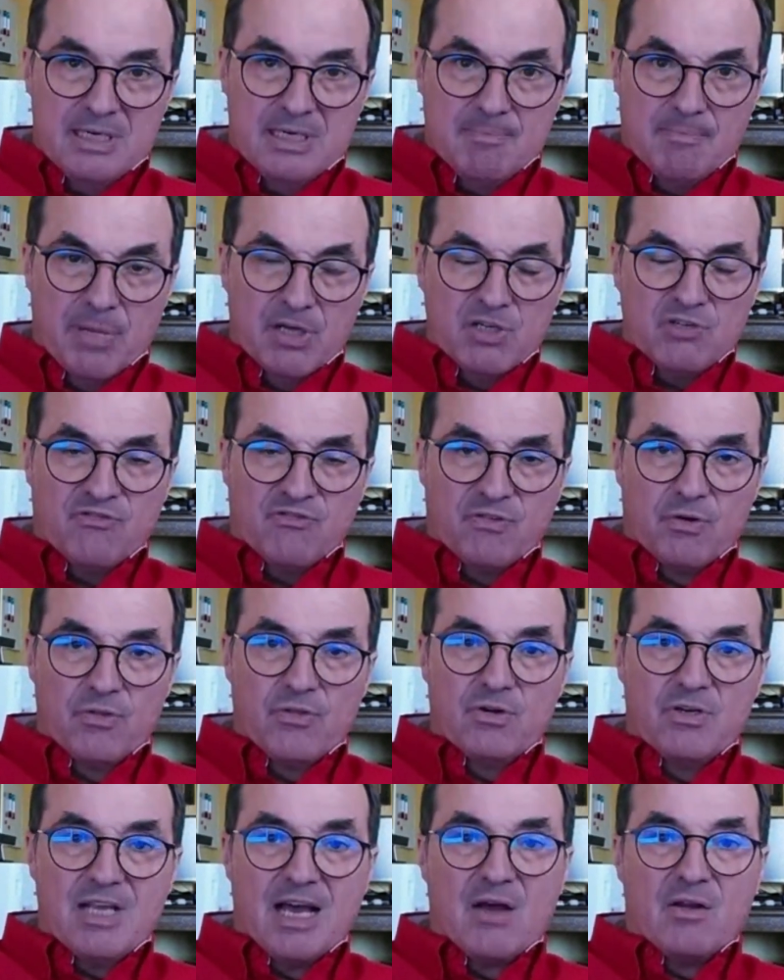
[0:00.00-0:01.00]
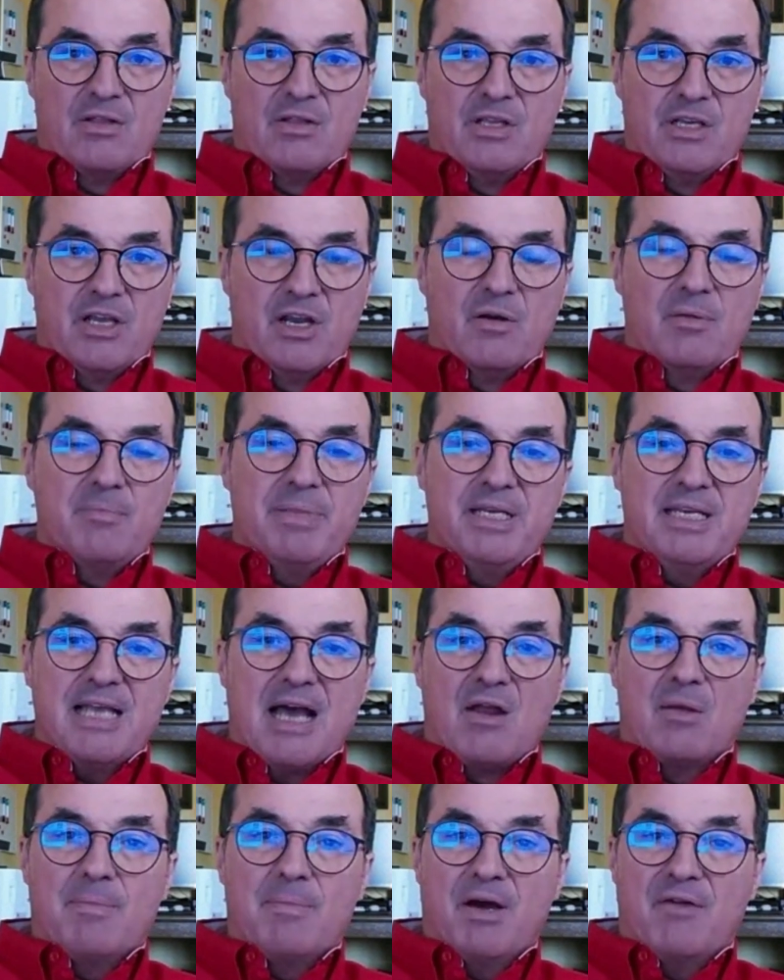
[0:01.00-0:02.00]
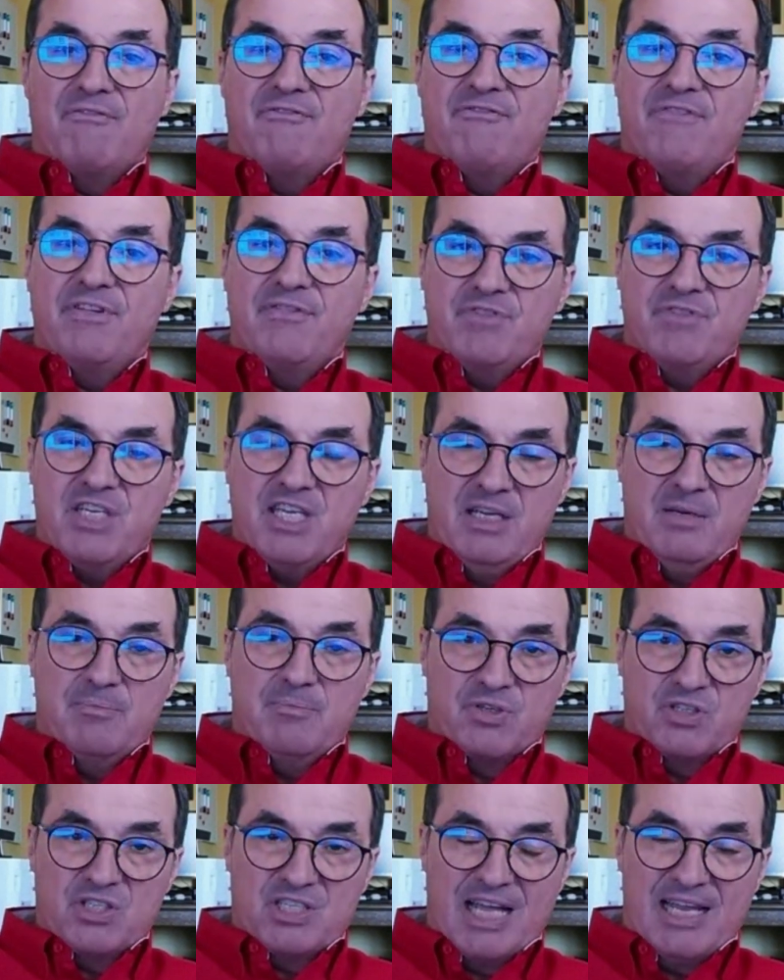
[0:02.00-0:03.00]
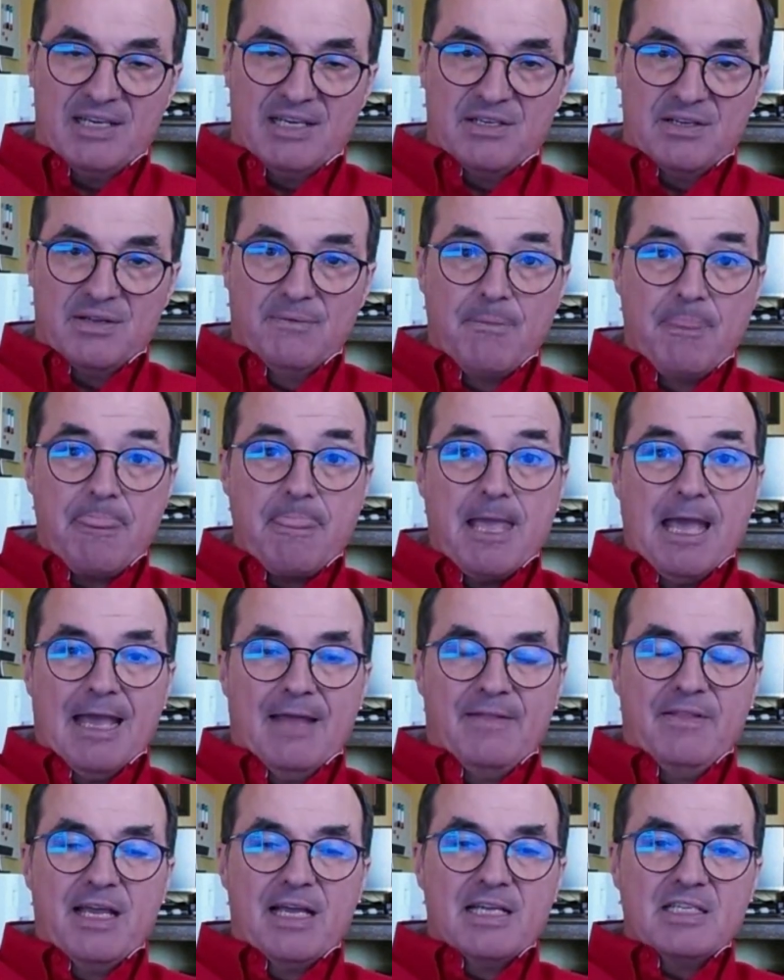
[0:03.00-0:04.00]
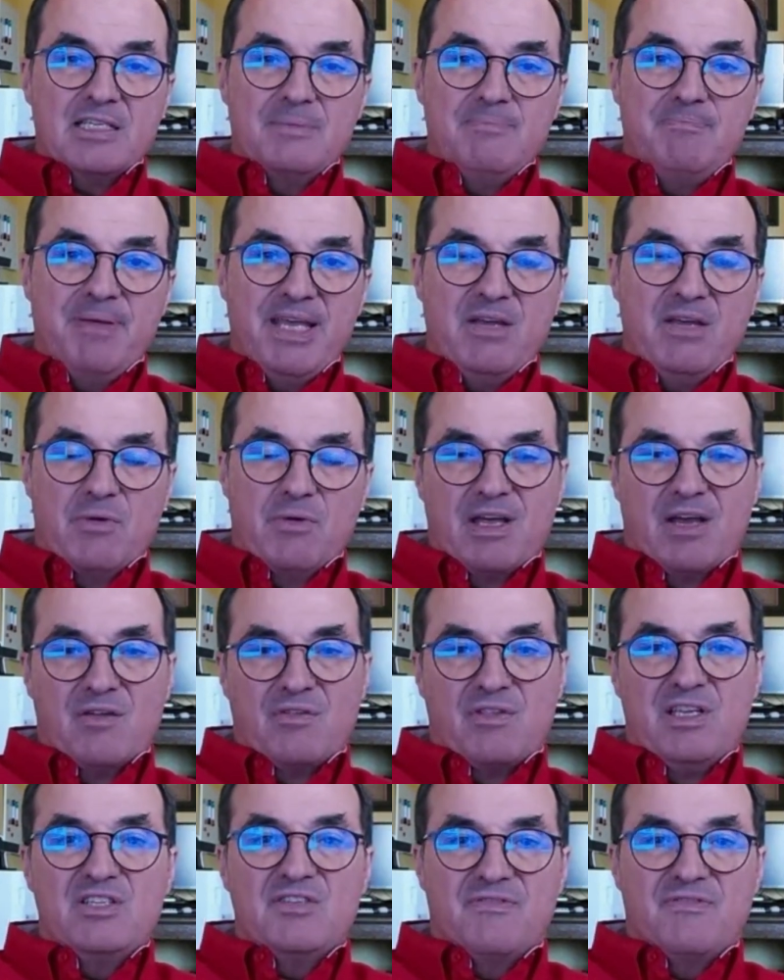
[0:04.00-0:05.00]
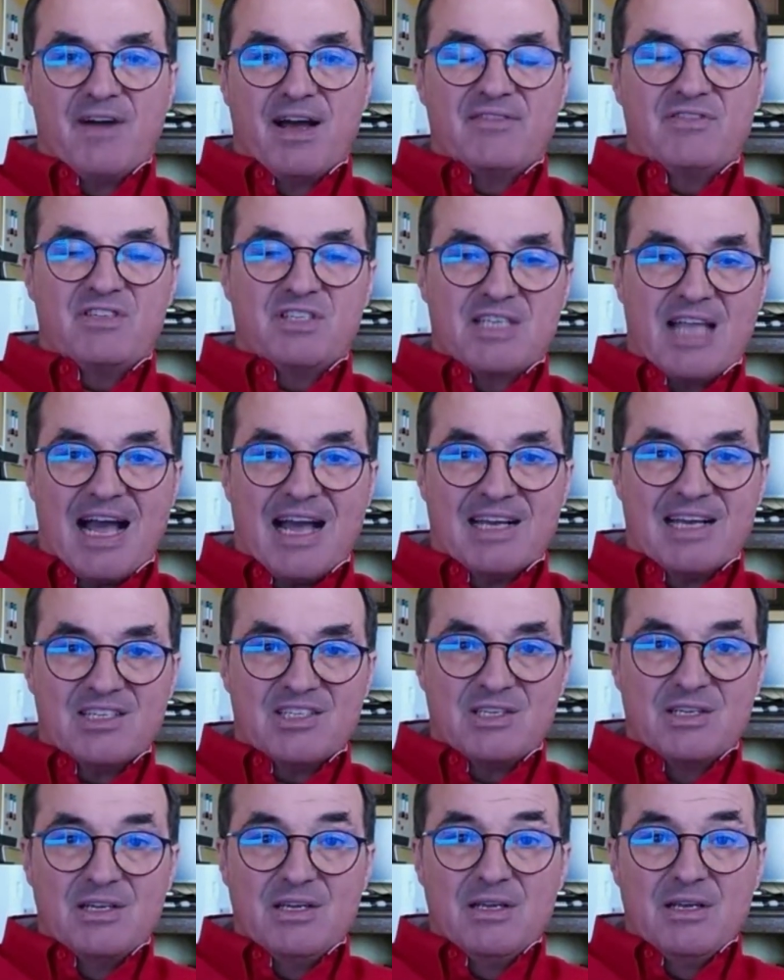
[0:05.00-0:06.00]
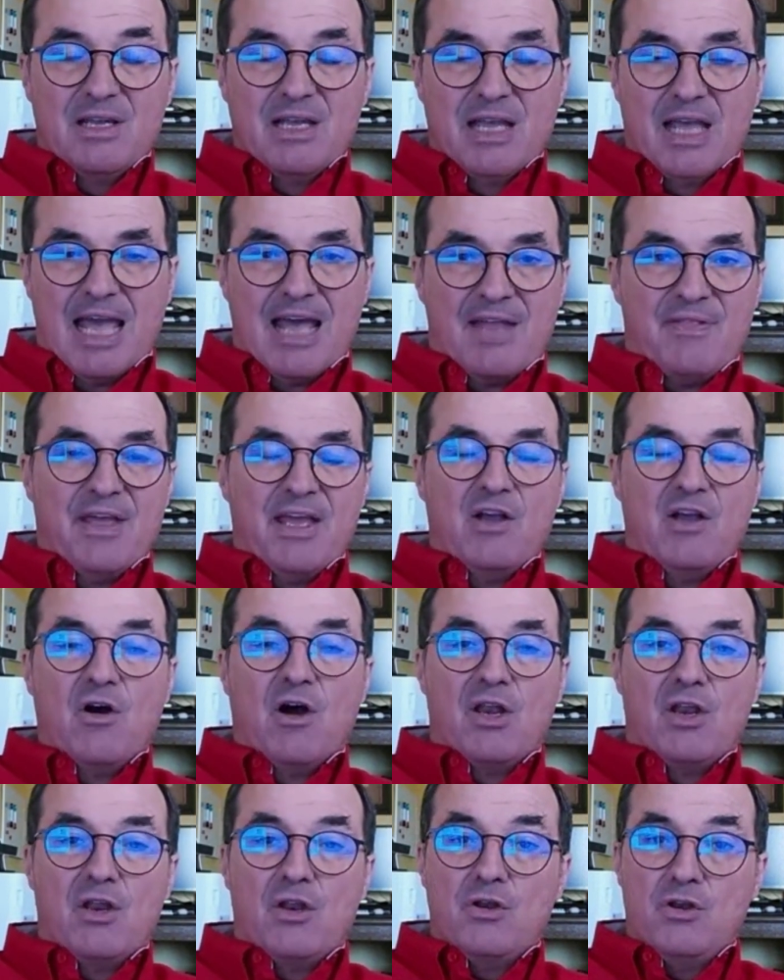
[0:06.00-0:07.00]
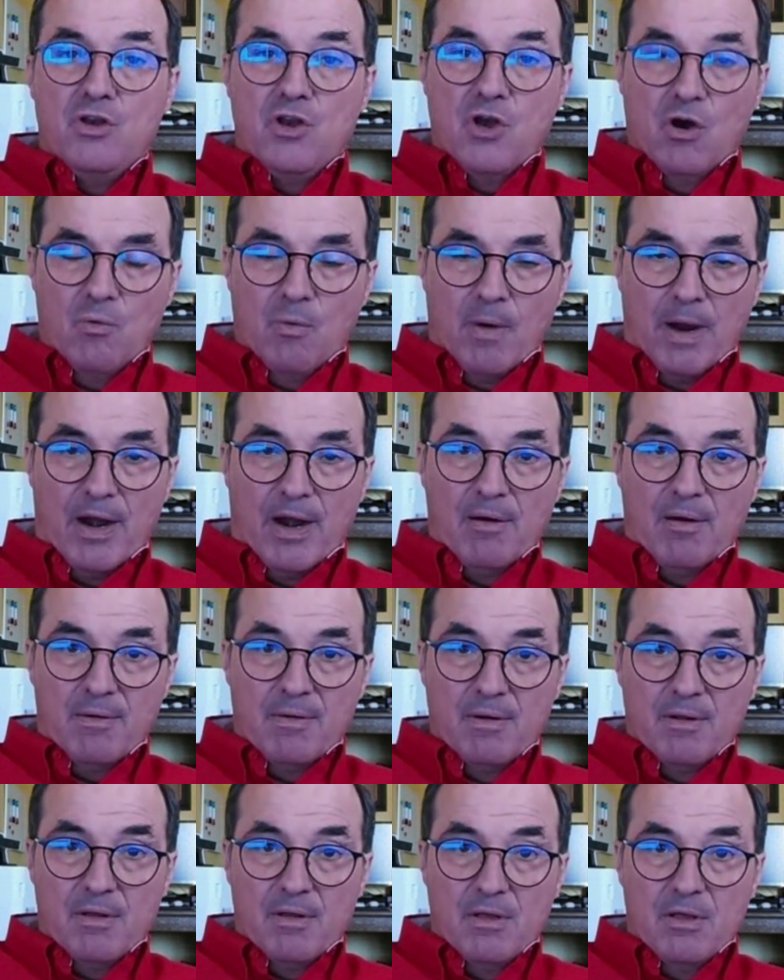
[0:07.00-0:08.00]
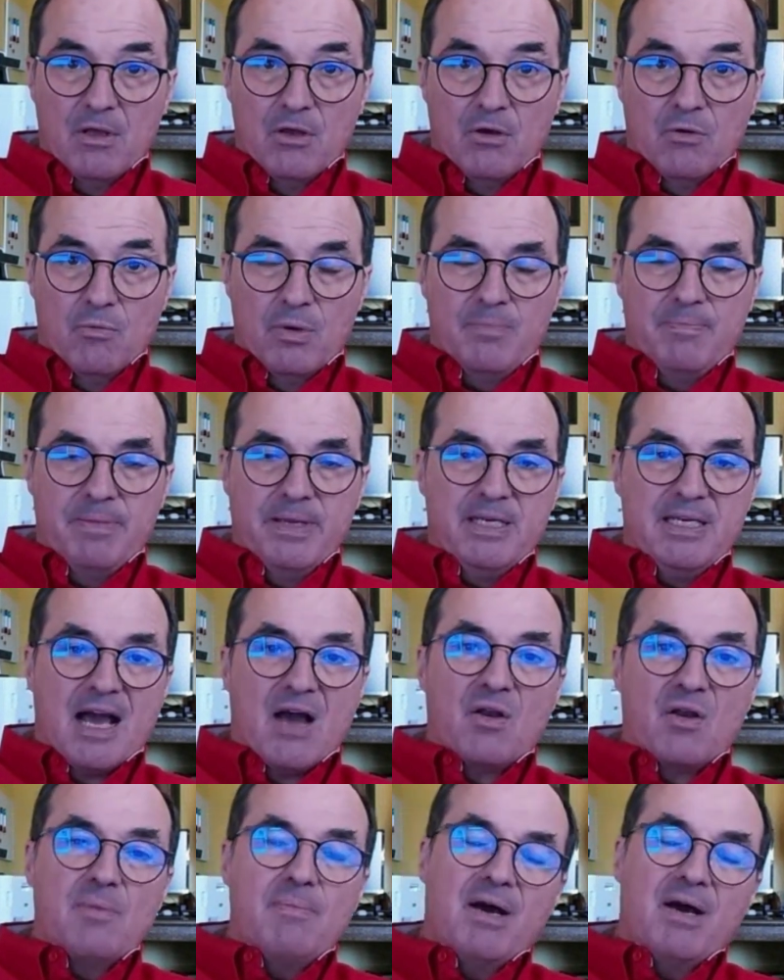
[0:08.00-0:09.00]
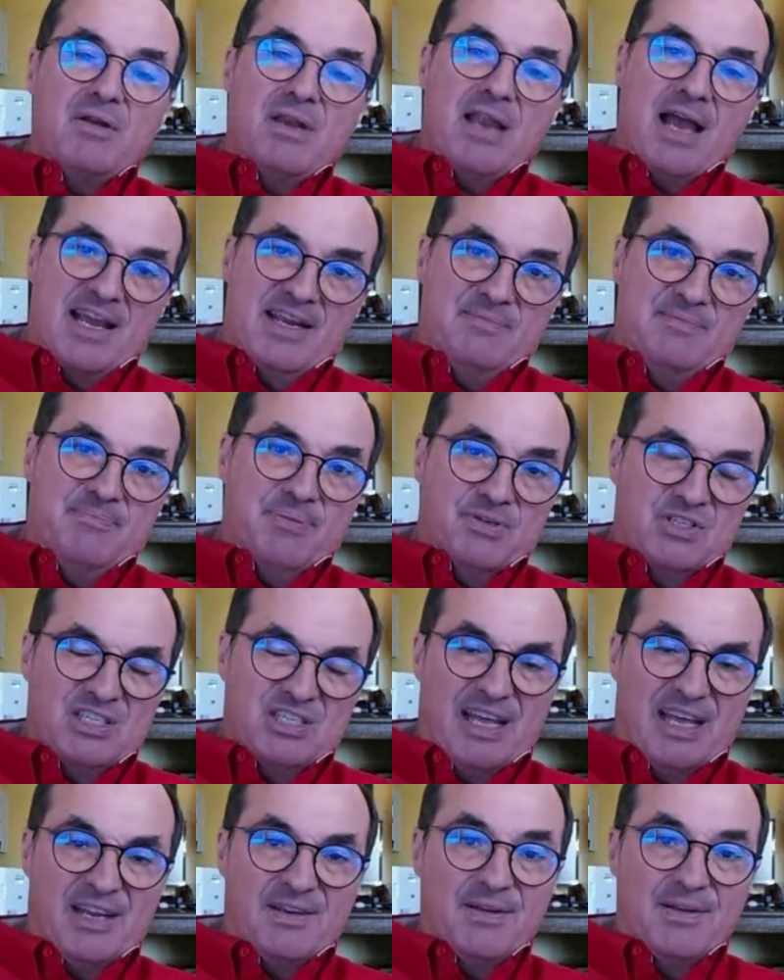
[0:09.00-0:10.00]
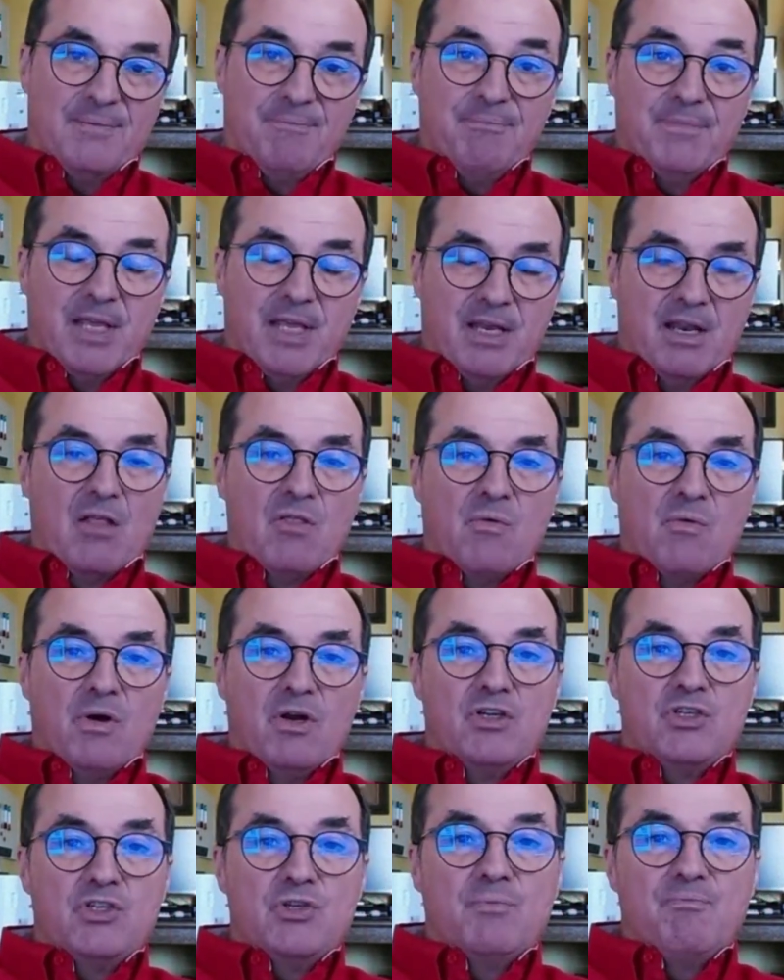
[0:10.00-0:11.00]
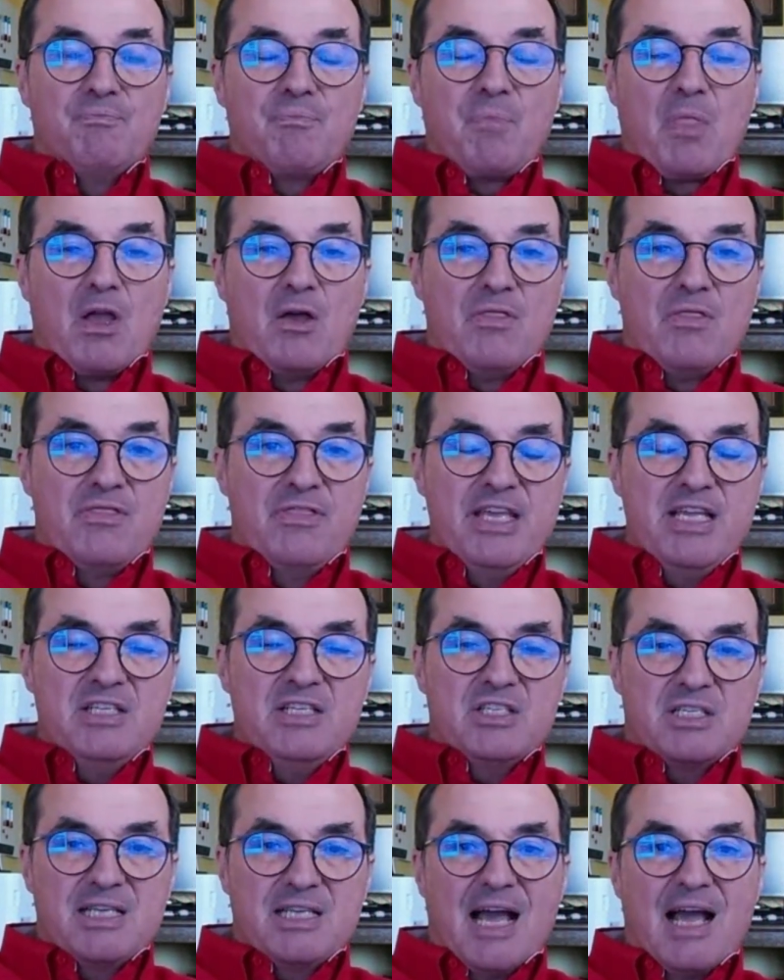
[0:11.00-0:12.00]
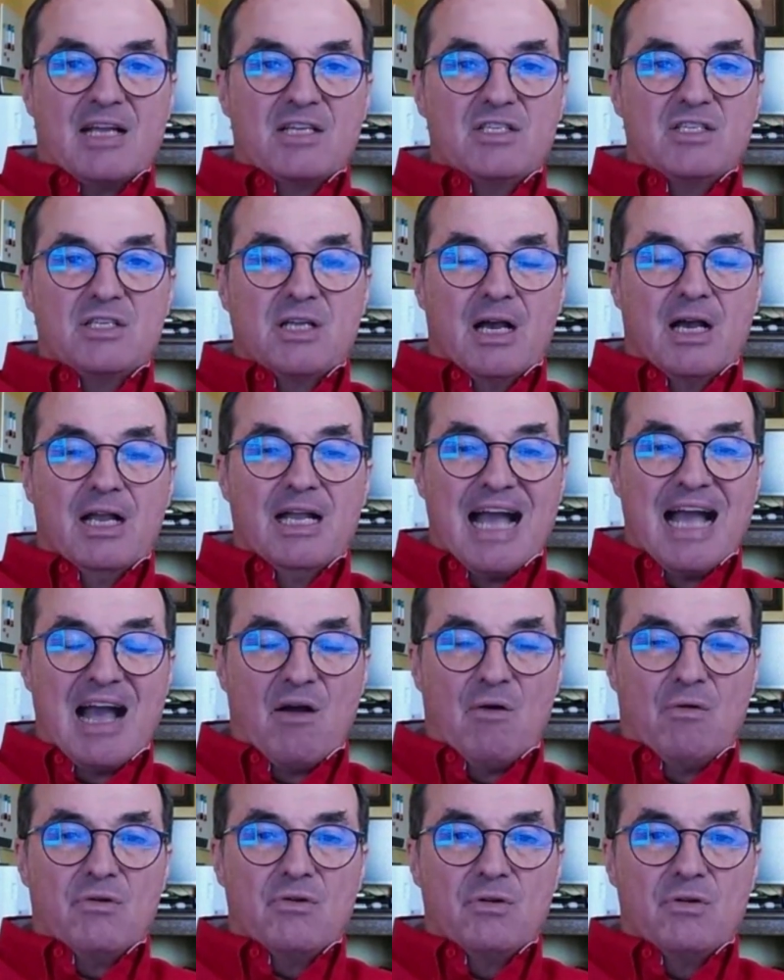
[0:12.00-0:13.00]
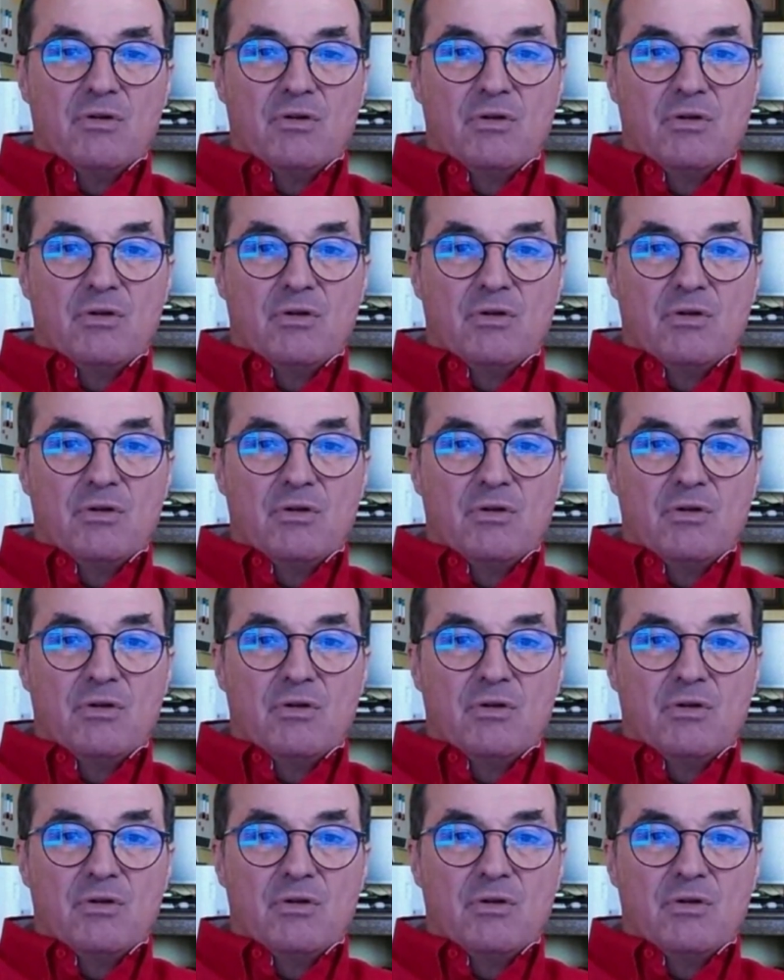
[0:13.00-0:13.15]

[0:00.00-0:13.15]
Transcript: much further down in the year. It'd be down about 15%. And the S&P, without these 5 stocks, had they gone nowhere, would be down about 9%. In other words, these stocks account,